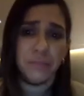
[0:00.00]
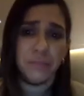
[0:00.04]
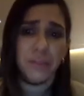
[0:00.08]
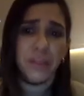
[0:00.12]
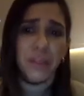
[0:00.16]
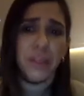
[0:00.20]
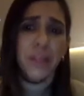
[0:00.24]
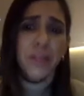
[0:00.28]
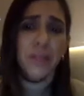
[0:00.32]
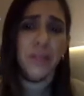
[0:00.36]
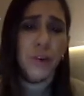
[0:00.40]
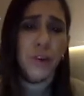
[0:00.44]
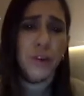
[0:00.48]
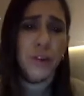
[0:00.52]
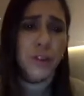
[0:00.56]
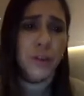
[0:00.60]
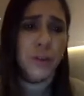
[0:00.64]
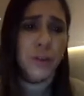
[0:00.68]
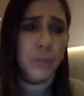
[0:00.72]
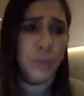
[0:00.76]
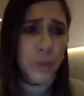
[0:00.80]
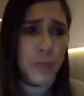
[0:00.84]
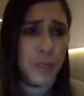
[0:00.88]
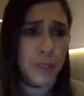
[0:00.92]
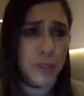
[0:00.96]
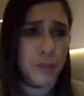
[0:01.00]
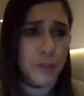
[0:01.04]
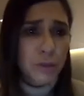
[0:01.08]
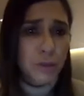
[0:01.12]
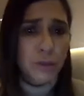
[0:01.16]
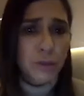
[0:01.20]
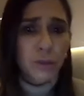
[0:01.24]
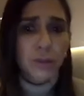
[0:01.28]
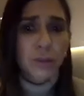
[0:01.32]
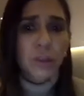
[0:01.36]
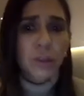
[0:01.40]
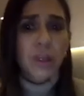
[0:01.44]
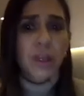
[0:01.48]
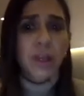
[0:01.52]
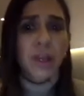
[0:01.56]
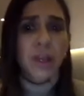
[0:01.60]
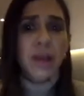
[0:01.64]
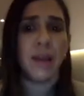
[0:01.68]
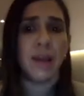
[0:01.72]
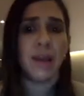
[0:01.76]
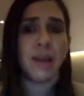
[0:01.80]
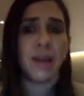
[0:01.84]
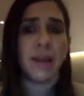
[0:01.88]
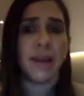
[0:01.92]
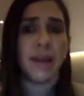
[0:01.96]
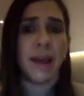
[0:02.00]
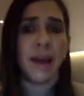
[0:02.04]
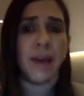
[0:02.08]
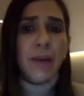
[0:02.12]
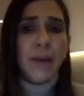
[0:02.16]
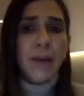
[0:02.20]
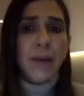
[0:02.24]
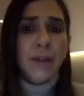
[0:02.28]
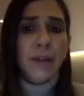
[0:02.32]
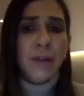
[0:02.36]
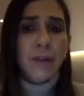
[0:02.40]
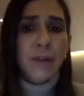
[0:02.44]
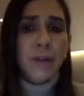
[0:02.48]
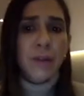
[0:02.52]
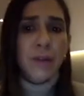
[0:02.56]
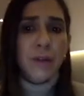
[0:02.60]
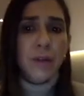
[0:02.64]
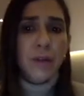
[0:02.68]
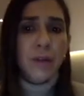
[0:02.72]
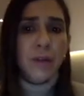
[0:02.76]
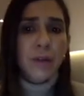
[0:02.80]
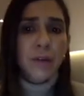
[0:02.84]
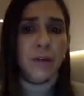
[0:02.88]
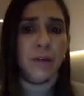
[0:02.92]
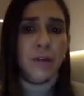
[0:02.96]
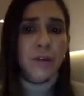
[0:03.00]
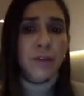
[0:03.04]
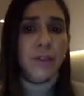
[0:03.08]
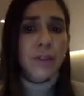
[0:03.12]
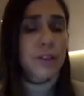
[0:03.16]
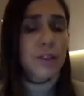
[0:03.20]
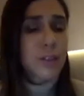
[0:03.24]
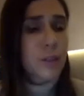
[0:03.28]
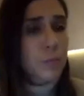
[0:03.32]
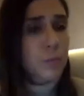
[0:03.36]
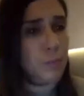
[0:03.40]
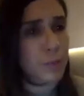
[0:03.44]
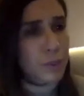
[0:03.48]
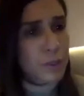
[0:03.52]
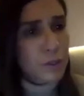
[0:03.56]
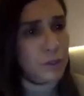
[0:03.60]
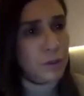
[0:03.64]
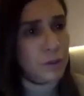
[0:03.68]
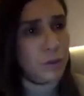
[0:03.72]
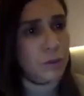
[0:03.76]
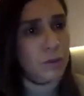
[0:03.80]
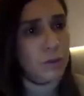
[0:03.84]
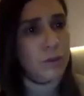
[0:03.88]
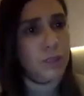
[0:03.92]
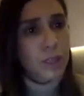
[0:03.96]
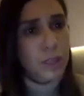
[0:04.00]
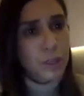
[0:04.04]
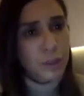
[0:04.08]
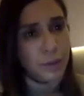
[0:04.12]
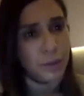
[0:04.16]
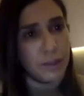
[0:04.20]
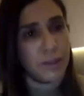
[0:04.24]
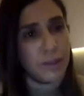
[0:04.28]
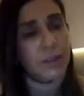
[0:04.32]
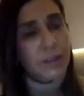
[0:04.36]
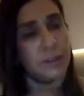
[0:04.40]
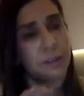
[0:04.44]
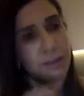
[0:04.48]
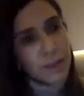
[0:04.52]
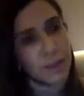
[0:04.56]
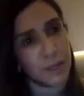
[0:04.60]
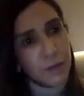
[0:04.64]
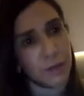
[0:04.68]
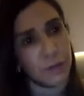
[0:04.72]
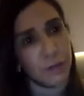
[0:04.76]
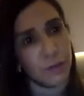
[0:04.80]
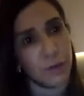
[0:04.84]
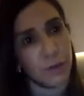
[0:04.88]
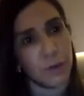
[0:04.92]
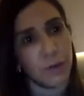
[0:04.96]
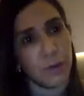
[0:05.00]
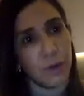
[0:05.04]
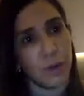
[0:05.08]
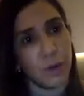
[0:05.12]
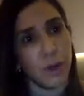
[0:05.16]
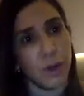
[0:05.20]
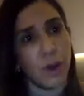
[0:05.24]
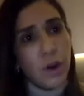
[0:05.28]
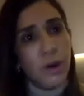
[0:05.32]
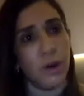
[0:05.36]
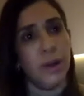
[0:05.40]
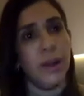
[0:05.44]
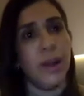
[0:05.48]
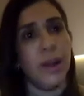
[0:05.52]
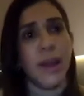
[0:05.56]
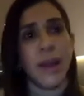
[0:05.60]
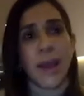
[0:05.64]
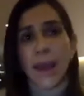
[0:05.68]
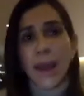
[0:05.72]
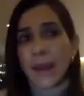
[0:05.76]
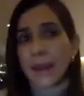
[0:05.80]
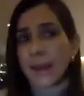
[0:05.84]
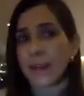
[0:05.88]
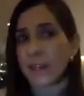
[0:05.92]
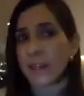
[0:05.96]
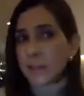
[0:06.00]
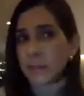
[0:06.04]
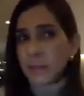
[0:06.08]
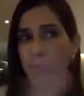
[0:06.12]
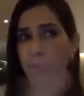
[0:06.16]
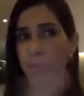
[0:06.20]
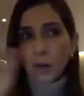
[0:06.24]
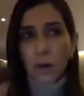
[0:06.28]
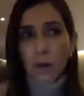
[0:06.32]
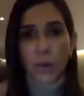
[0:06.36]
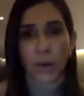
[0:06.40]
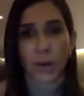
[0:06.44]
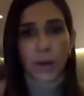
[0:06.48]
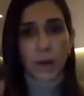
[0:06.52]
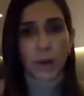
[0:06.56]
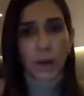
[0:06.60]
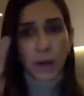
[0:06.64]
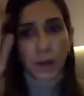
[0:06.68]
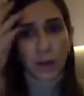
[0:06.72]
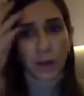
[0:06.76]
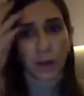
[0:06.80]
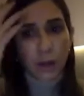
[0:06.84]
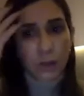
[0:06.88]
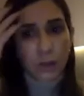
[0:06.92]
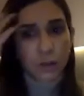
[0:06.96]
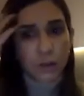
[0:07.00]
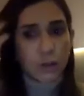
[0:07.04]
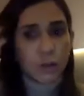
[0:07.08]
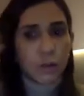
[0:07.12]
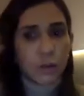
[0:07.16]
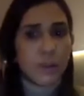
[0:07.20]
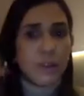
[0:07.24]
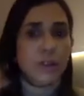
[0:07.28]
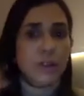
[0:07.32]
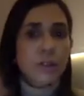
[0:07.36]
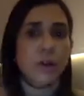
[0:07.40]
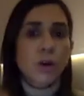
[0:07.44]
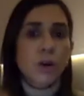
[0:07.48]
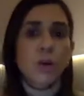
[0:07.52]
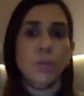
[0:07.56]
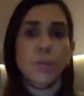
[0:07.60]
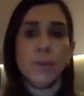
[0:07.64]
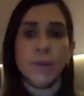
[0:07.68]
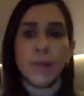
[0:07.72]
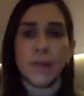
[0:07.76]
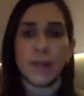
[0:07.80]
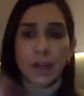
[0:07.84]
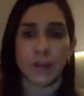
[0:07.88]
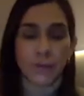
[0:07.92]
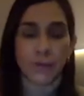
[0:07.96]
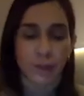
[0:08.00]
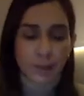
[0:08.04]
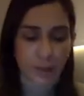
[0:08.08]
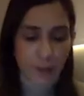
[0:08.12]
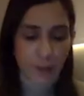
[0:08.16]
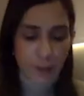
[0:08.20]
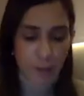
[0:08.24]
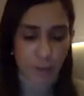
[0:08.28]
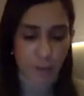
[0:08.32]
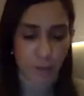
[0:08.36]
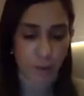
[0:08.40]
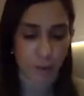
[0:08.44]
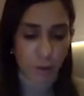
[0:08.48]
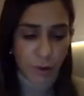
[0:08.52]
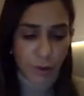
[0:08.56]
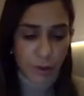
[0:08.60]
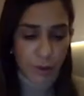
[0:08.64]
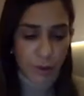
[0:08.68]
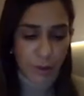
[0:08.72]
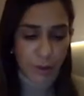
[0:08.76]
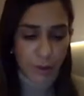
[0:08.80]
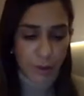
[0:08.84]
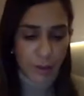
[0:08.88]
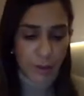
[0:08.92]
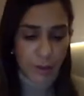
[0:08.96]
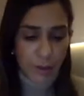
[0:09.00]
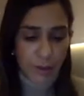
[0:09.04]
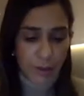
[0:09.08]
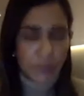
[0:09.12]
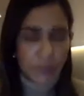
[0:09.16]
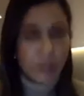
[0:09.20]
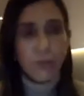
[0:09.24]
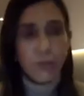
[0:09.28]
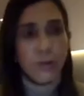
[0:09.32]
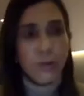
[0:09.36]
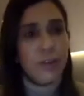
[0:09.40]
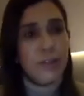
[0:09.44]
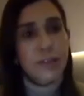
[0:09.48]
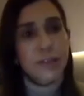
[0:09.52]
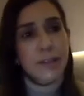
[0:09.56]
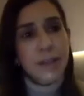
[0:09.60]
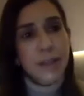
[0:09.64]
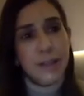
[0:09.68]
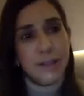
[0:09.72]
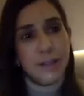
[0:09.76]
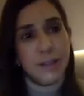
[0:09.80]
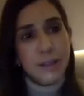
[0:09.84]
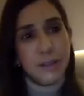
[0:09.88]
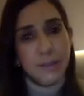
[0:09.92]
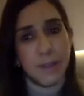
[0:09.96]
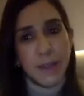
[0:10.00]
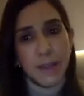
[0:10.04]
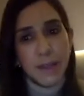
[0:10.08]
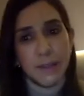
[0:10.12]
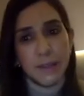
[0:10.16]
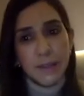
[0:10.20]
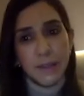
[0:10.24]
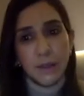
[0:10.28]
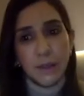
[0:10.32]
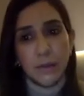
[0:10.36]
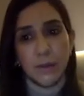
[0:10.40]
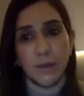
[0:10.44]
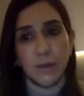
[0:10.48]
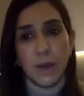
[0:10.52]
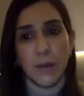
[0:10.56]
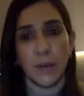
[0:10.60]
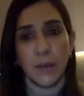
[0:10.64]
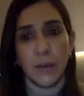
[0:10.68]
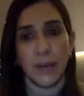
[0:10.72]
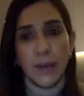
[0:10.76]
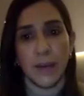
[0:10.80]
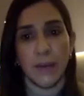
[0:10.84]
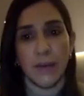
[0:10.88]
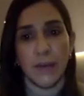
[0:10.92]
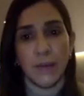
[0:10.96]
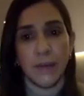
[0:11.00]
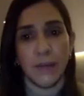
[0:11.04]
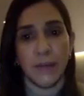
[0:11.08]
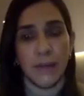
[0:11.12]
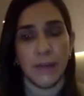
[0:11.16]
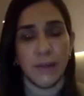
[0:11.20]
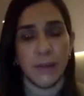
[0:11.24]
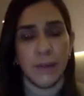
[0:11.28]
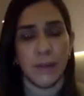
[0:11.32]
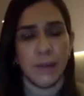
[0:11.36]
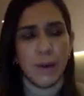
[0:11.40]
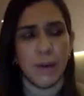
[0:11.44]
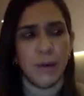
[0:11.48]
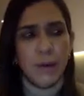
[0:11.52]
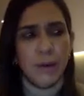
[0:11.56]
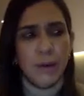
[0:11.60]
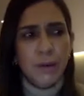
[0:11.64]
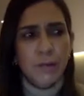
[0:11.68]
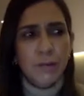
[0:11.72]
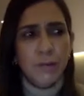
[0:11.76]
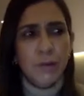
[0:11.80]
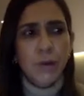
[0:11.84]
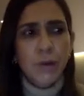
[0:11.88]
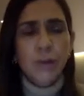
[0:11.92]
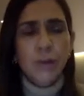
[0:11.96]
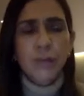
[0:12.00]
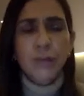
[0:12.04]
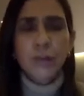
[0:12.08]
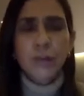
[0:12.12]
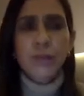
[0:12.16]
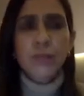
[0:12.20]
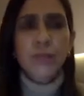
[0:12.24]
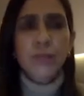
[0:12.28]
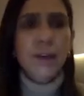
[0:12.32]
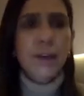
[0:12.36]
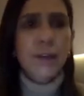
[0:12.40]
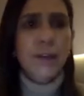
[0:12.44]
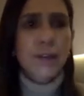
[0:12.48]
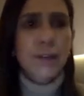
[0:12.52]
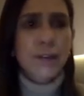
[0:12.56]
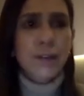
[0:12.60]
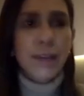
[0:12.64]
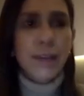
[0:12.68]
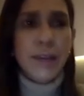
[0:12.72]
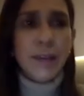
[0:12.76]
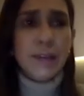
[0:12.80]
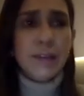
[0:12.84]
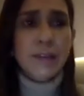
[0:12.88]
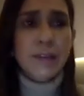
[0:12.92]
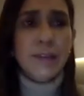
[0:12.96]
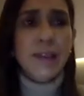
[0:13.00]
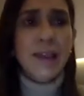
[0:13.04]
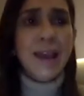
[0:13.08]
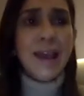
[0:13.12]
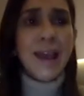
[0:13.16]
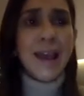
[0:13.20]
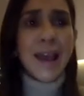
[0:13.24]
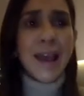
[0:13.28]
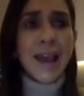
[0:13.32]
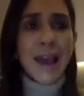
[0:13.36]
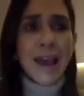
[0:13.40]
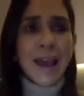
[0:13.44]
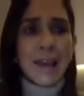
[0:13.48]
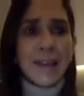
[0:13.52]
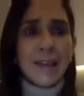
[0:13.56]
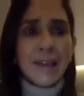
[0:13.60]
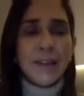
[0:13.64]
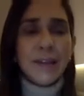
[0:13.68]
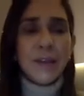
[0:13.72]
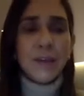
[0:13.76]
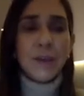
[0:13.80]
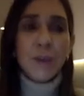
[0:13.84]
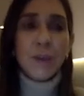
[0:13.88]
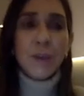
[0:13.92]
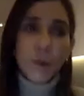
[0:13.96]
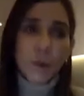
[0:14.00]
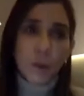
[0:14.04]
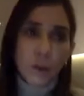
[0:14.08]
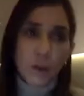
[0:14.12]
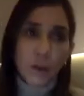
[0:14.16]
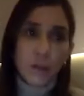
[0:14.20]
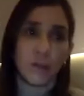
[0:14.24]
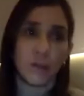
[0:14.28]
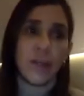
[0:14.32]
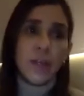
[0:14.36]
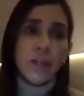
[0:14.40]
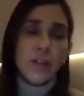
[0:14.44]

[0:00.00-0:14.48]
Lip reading: in 14 preschools. Now it's in over 60 preschools here in the state of Nuevo León. And it's been going on also, it's opening every time more in different states in Mexico. Now we have it in about 4 to 5 states. And in Nuevo León,